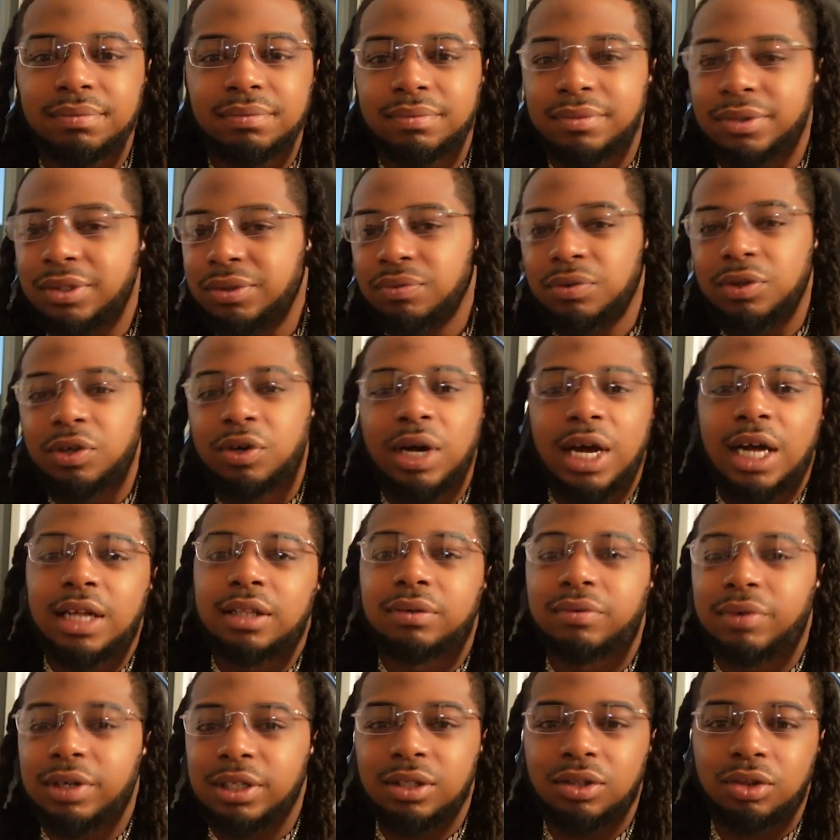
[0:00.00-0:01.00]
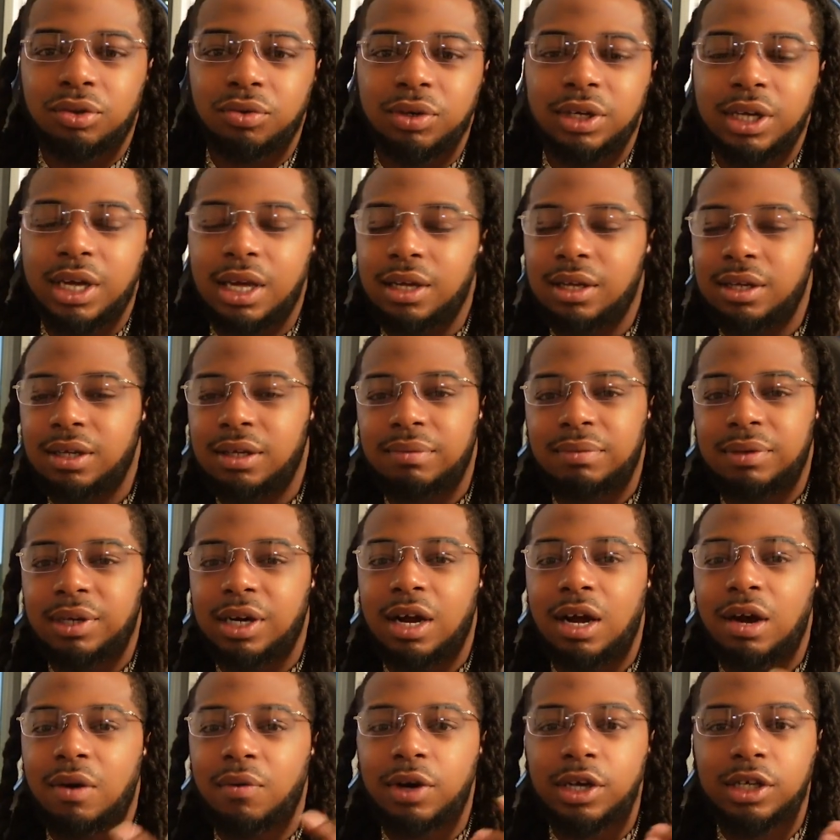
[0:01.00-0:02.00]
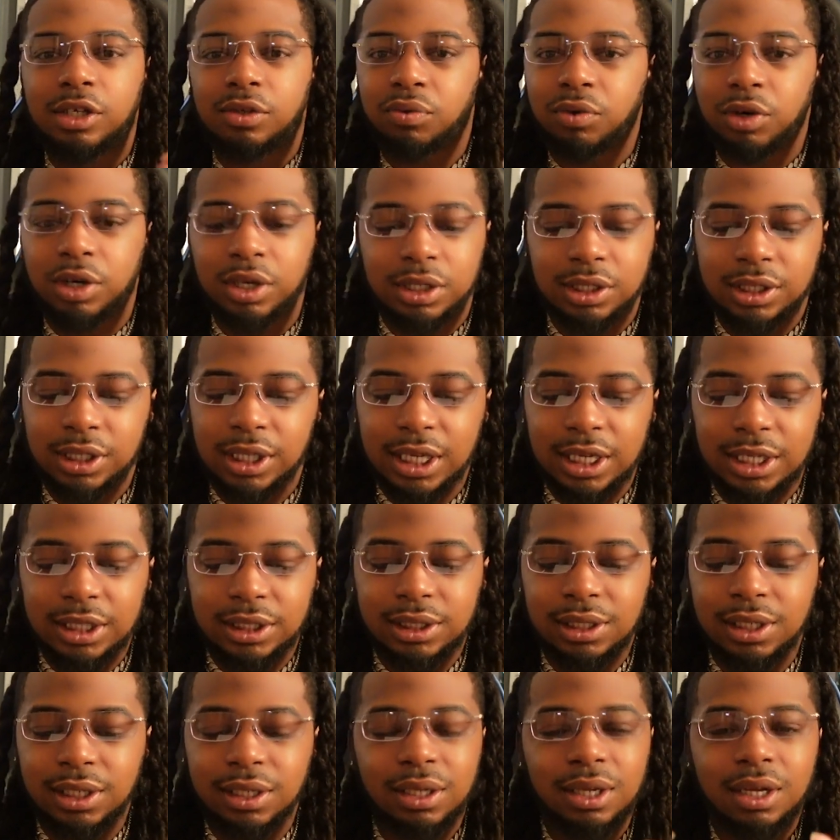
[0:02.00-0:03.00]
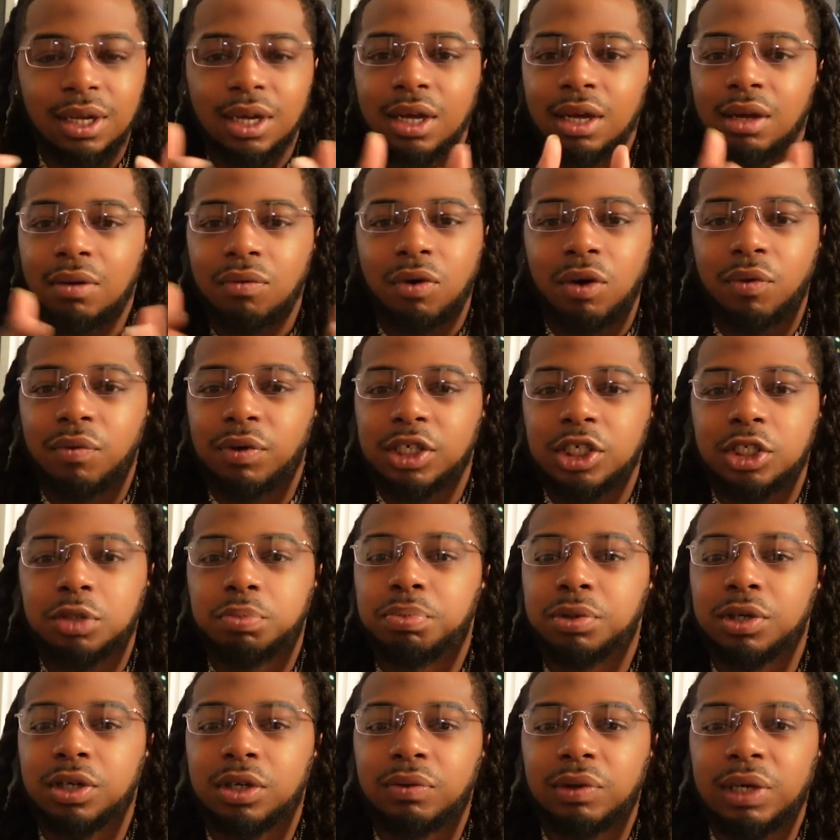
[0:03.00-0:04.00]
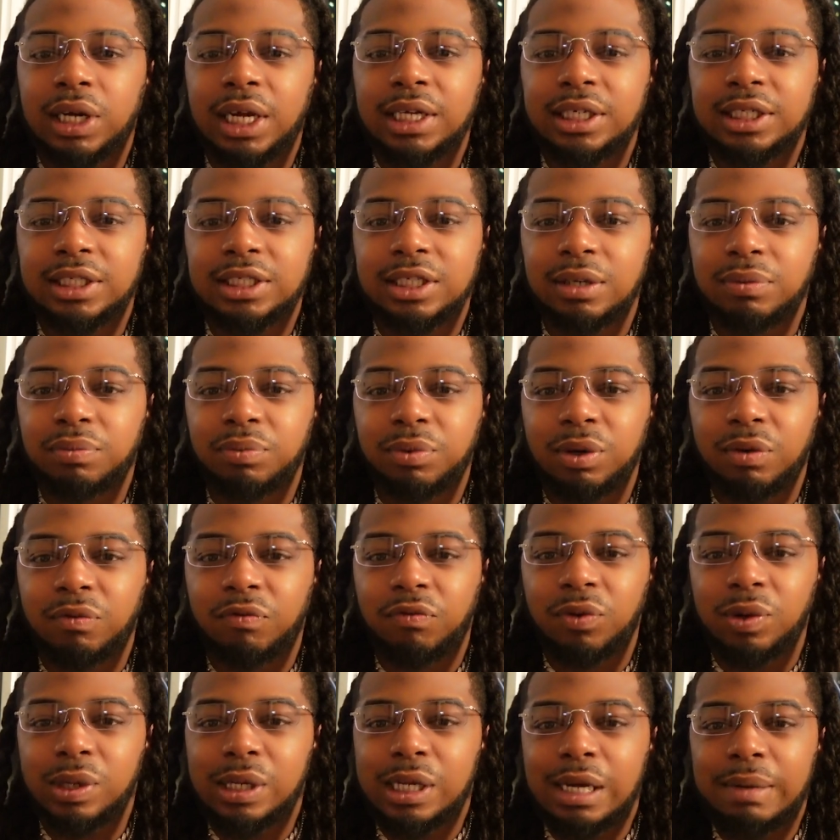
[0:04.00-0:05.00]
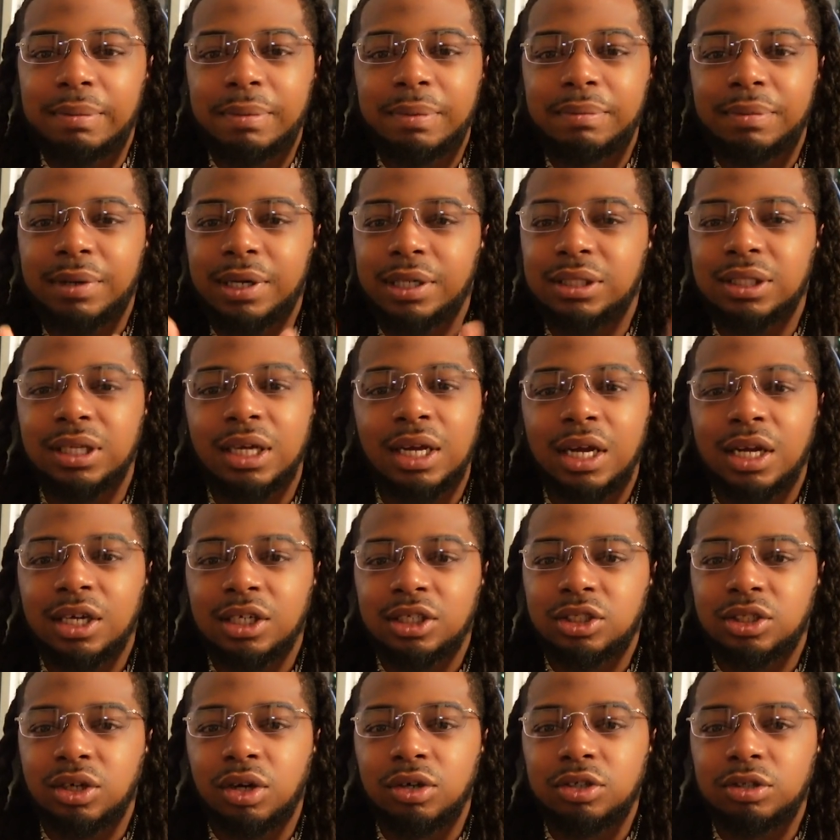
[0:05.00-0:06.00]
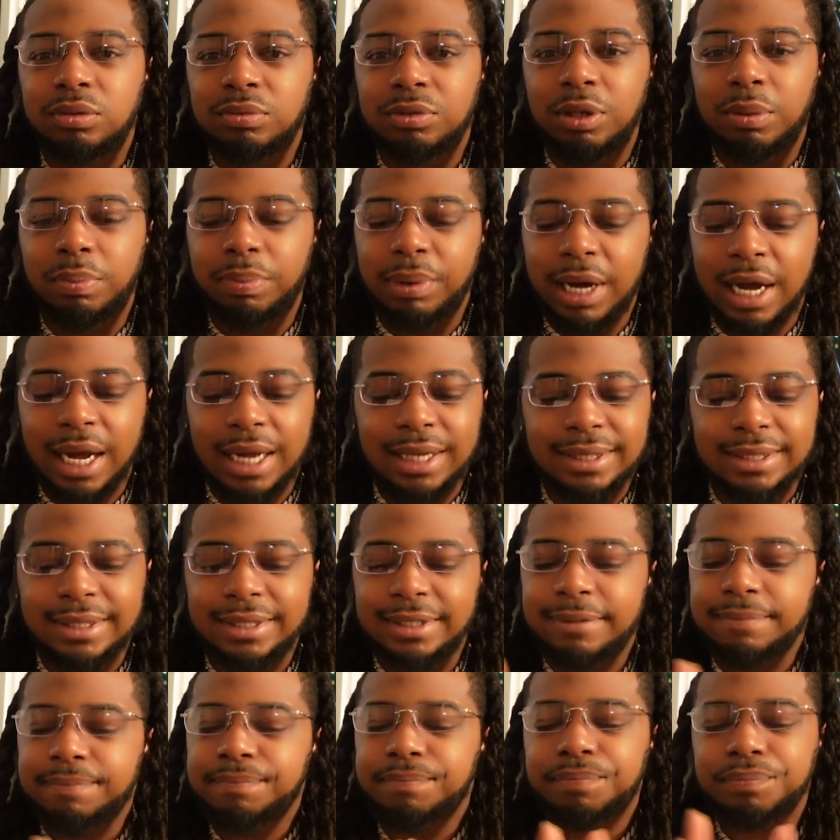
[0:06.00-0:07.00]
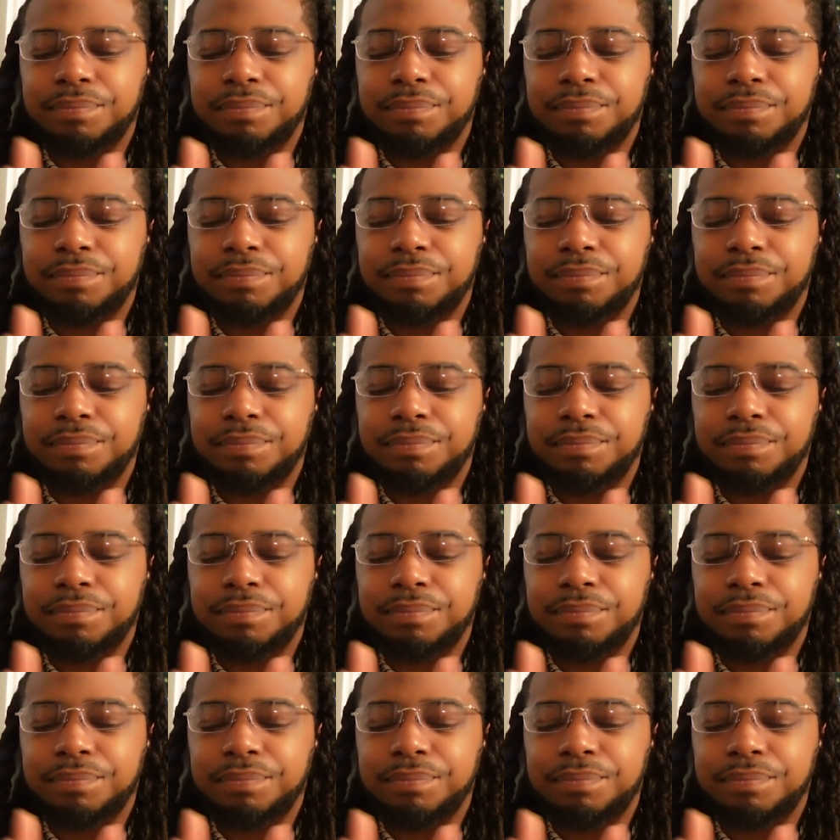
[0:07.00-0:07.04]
We don't have to wait to 3 a.m. It always works instantly when we just build a relationship with them for a couple months, show some deposits,